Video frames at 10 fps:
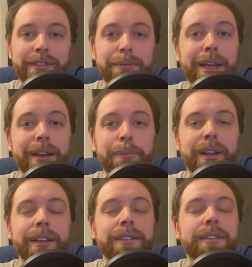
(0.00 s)

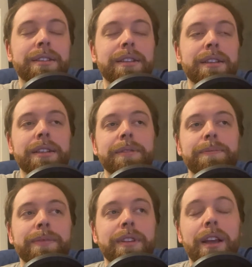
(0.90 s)
megabytes,
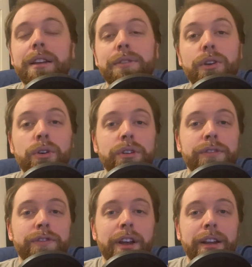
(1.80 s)
and it recorded
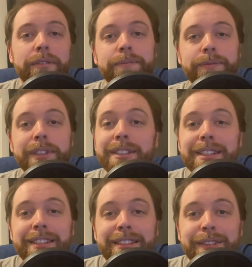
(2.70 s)
fine.
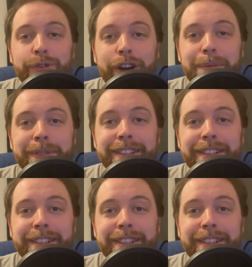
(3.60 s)
60 frames a